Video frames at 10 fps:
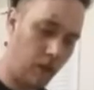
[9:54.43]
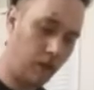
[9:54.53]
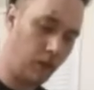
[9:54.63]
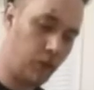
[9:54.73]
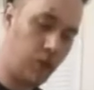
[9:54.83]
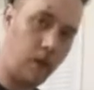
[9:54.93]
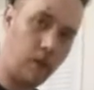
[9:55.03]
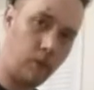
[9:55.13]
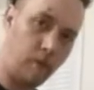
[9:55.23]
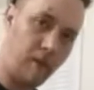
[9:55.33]
little
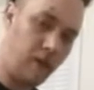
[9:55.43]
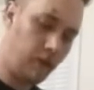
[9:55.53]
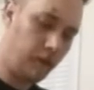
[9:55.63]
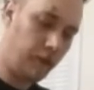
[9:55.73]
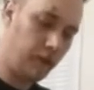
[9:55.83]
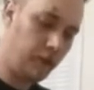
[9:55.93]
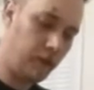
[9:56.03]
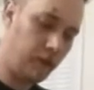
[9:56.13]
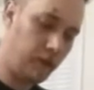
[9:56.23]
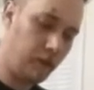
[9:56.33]
sauce we made earlier.
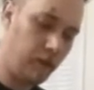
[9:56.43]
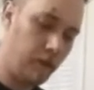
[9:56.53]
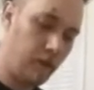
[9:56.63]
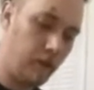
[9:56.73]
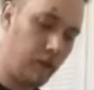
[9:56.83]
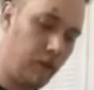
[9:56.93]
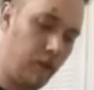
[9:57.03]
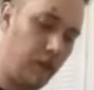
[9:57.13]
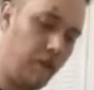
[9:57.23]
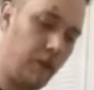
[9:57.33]

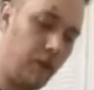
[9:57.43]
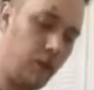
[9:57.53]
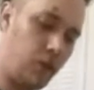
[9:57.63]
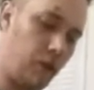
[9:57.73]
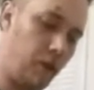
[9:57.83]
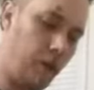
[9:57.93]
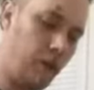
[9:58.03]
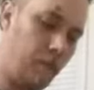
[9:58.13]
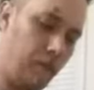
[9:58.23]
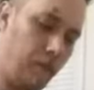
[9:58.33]
Give it a good
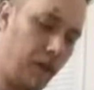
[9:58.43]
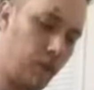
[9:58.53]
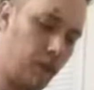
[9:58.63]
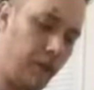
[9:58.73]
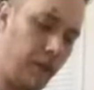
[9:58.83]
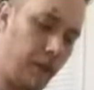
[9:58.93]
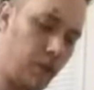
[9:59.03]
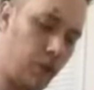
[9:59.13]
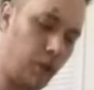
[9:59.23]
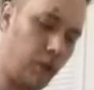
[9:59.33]
stir. Make sure
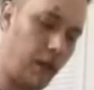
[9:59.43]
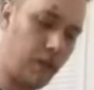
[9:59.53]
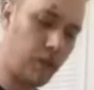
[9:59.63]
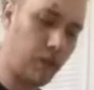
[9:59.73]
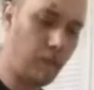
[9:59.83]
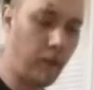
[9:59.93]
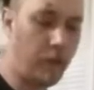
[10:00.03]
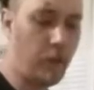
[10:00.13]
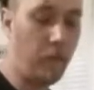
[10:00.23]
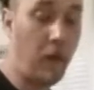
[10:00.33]
the sugar hasn't
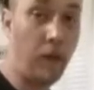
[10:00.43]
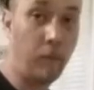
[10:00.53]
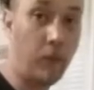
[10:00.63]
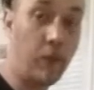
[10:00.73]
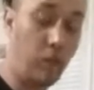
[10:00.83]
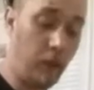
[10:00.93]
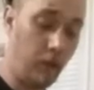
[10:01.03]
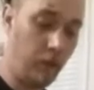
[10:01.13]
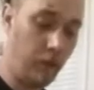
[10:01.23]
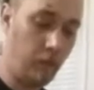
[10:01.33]
separated to the bottom, because it
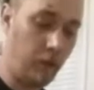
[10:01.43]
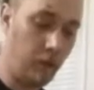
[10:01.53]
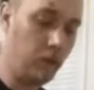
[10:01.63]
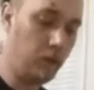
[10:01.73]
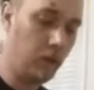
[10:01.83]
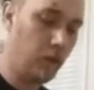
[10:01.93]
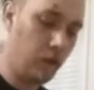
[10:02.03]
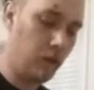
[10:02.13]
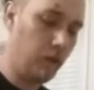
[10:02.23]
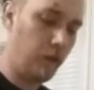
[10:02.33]
will. It will.
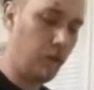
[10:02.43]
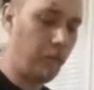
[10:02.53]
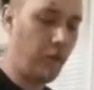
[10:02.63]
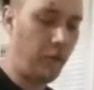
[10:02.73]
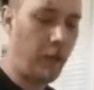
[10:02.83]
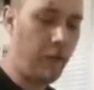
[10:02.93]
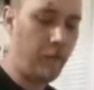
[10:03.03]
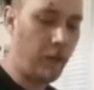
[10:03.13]
Don't be afraid if